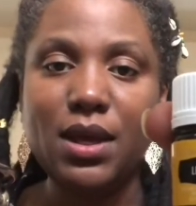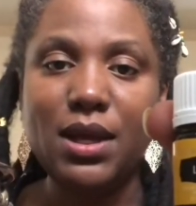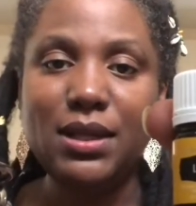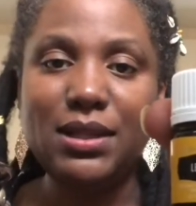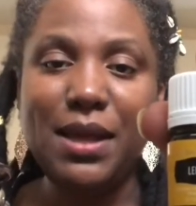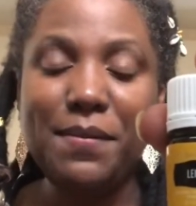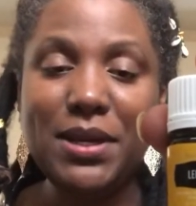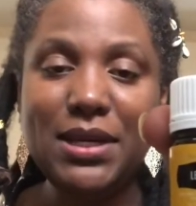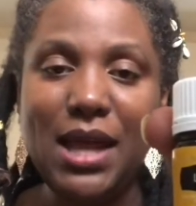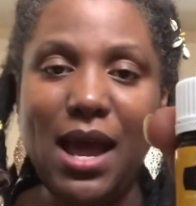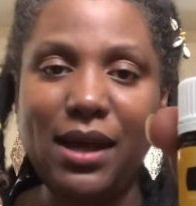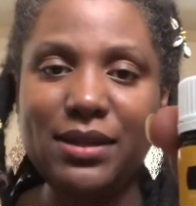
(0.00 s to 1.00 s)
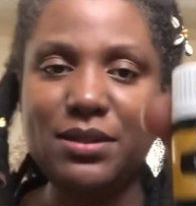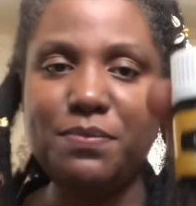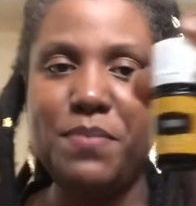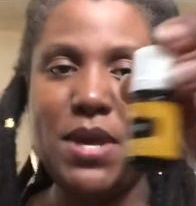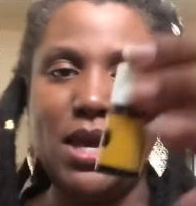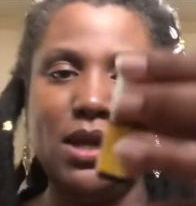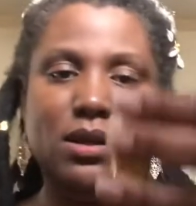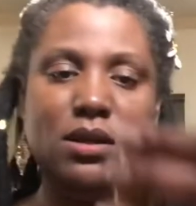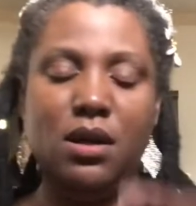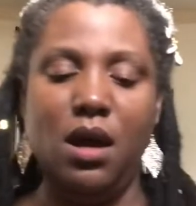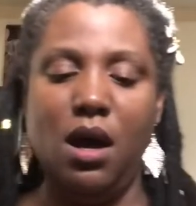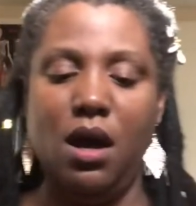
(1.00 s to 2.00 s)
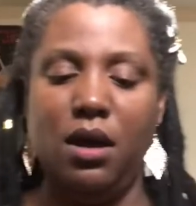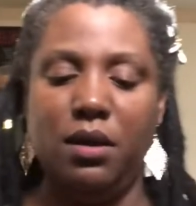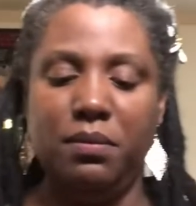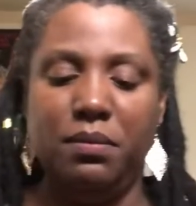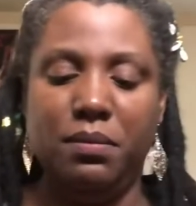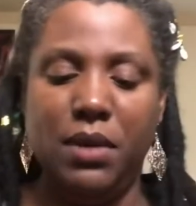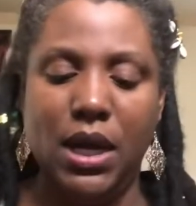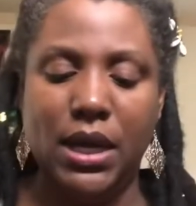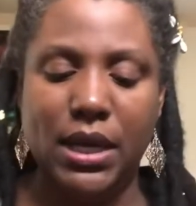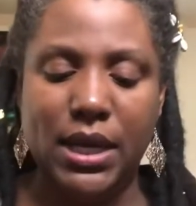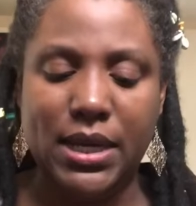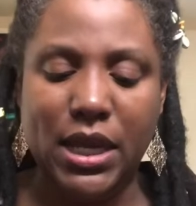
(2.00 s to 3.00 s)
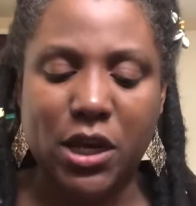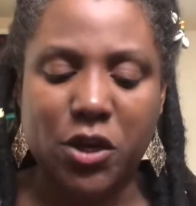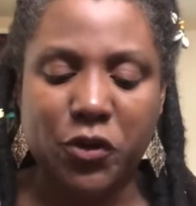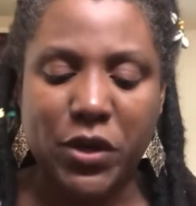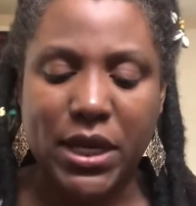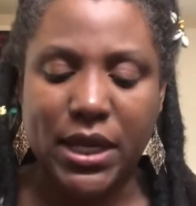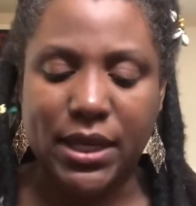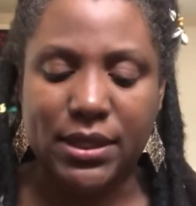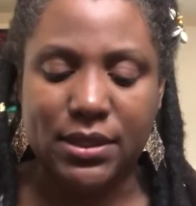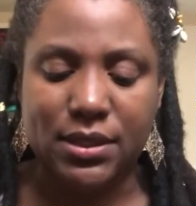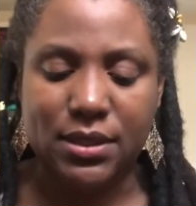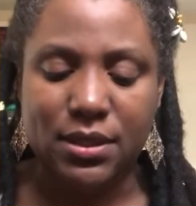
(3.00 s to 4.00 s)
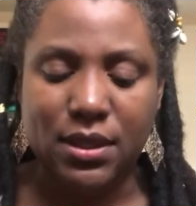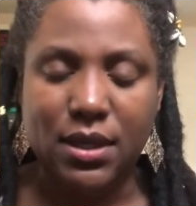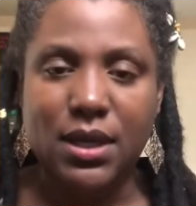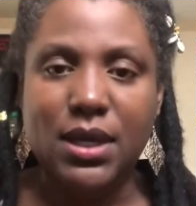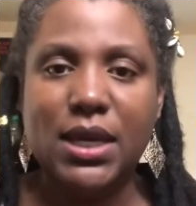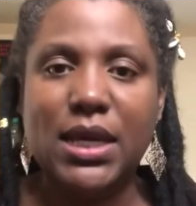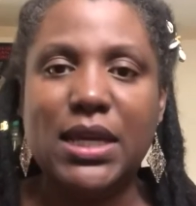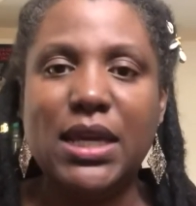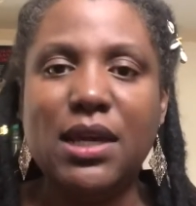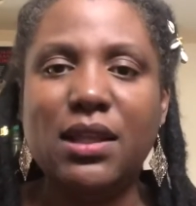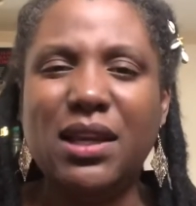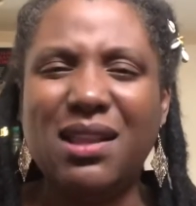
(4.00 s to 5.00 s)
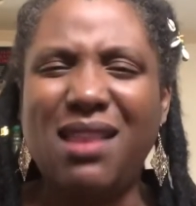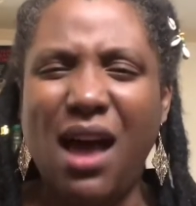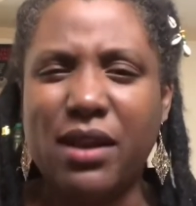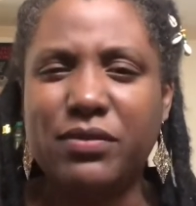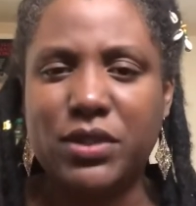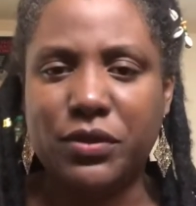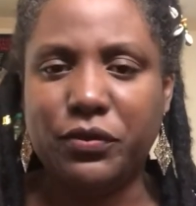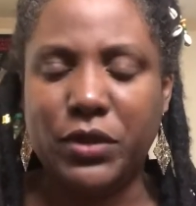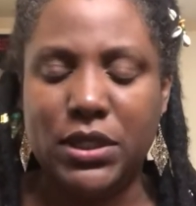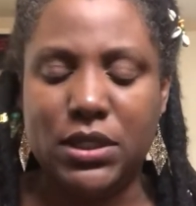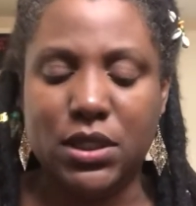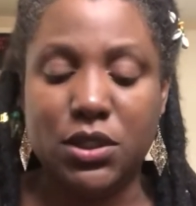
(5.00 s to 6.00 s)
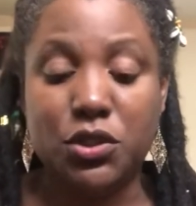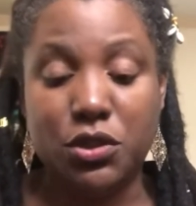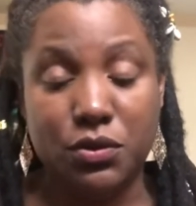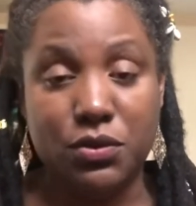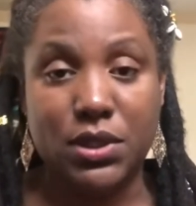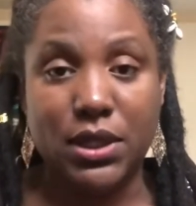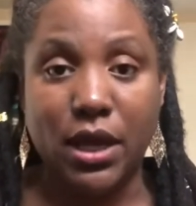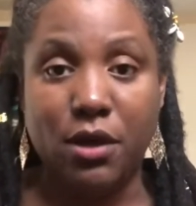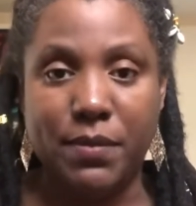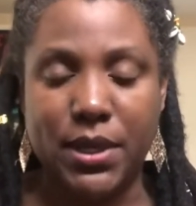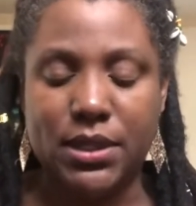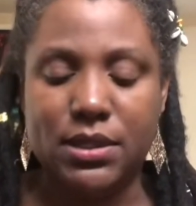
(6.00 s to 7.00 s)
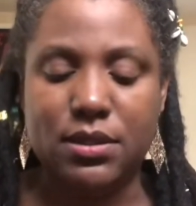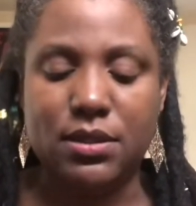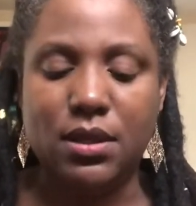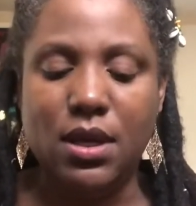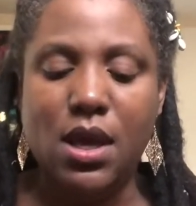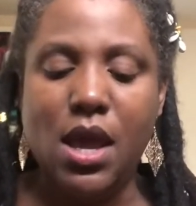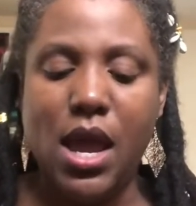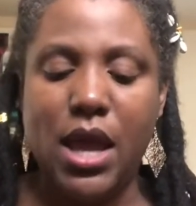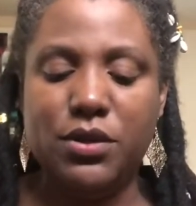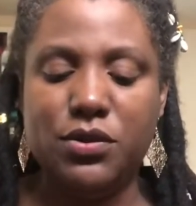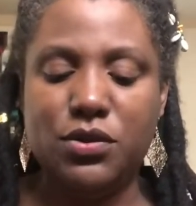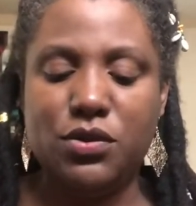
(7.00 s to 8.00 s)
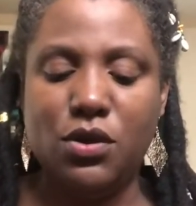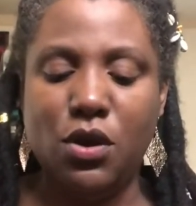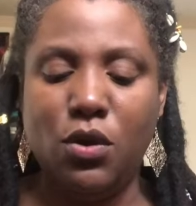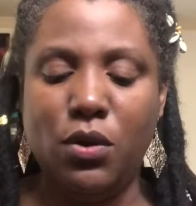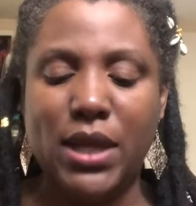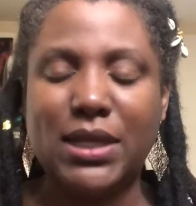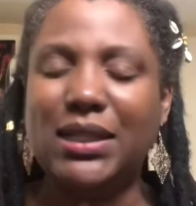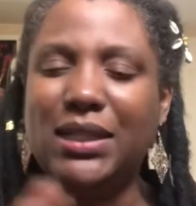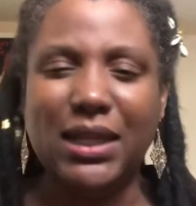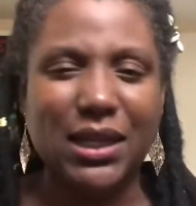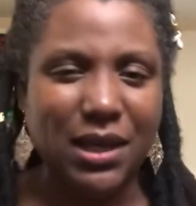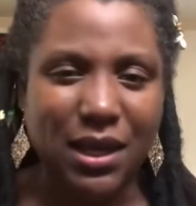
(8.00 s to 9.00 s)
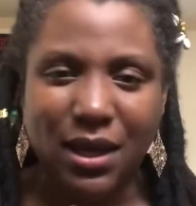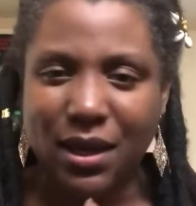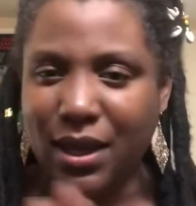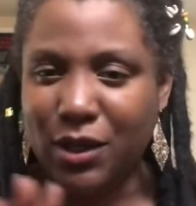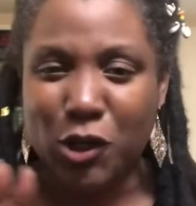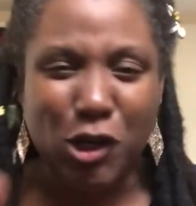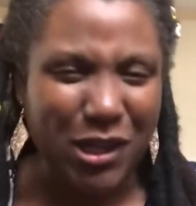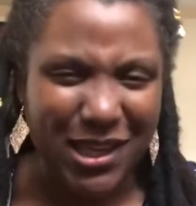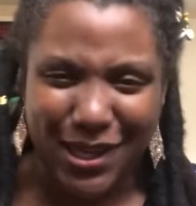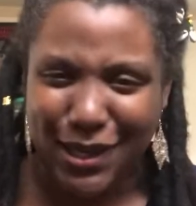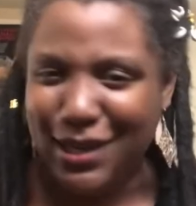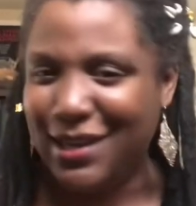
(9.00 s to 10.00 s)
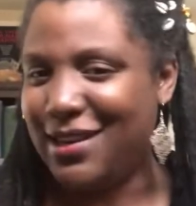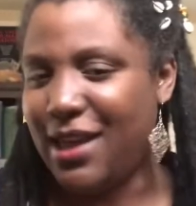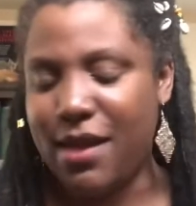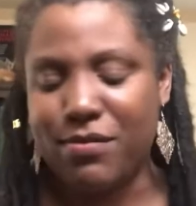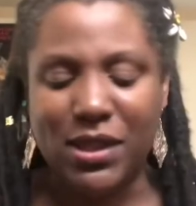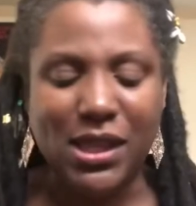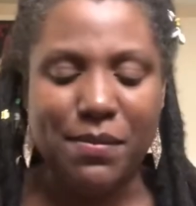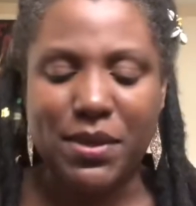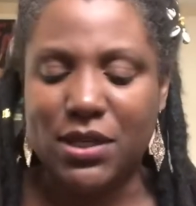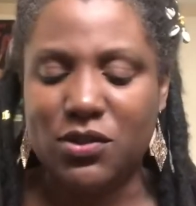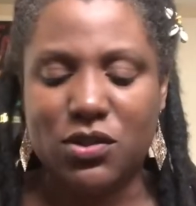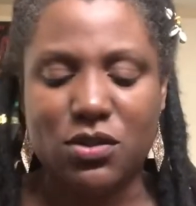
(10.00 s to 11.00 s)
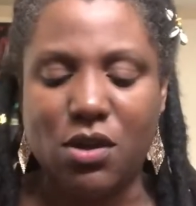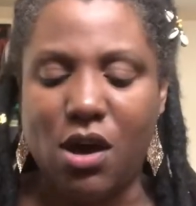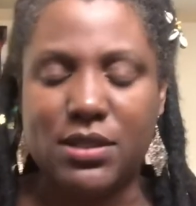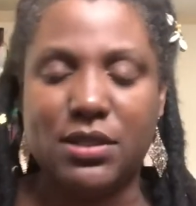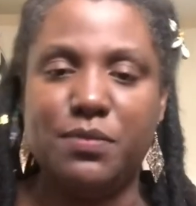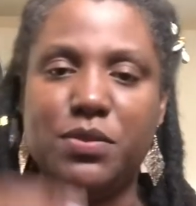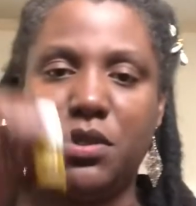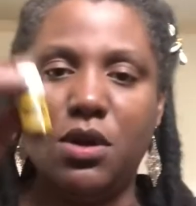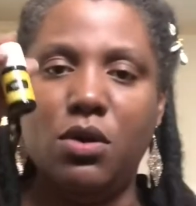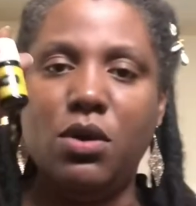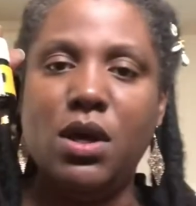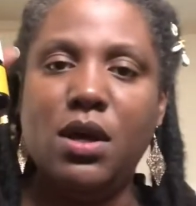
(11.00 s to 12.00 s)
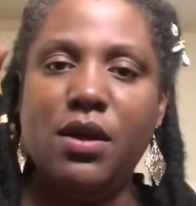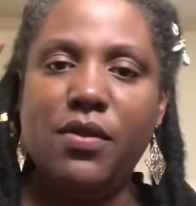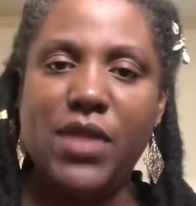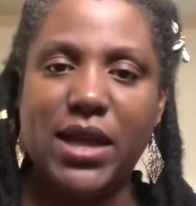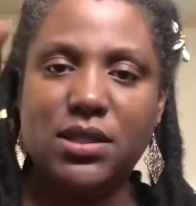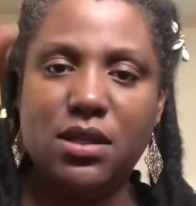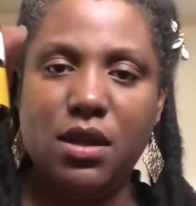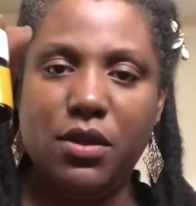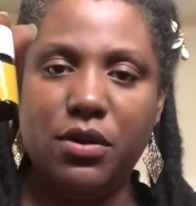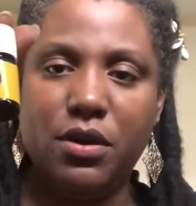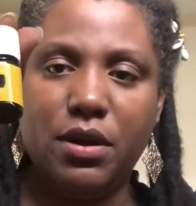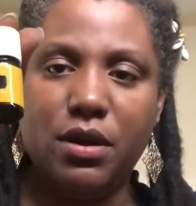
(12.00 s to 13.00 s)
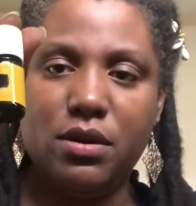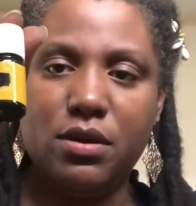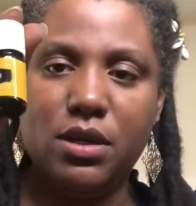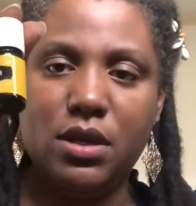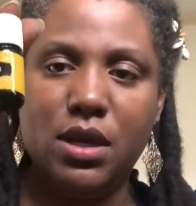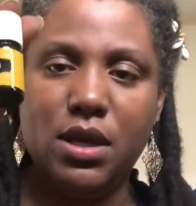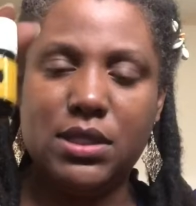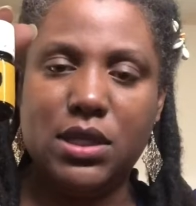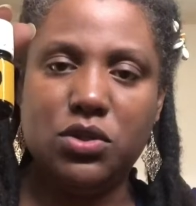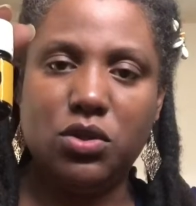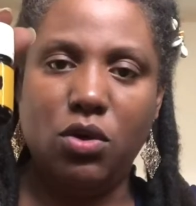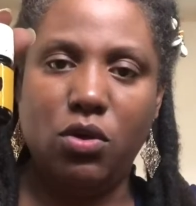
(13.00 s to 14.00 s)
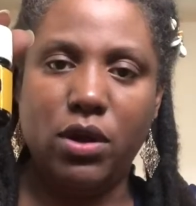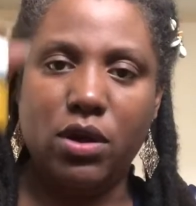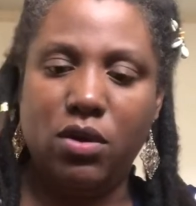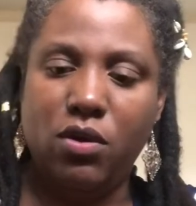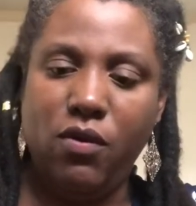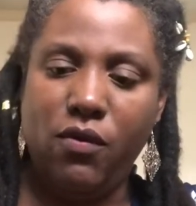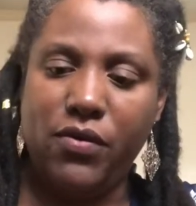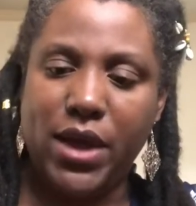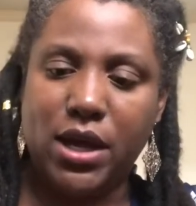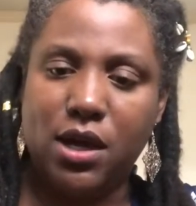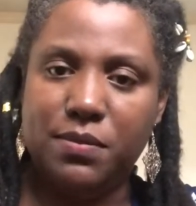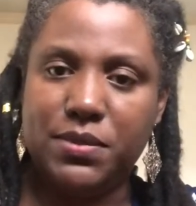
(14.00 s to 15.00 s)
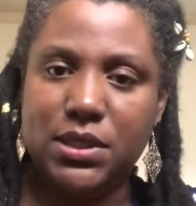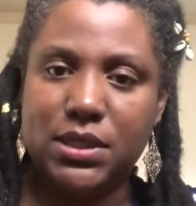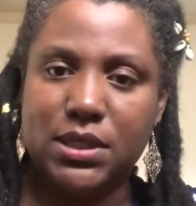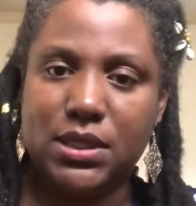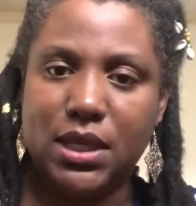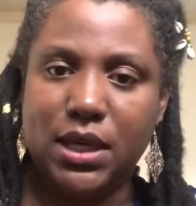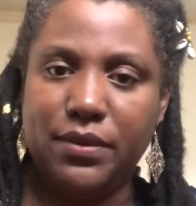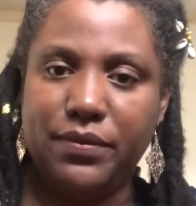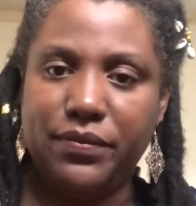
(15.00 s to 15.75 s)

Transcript: Lemon has been an ingredient in healing a lot of different issues and ailments. And cleaning and cooking, and lemon is just awesome. So that's another essential oil that comes in this kit.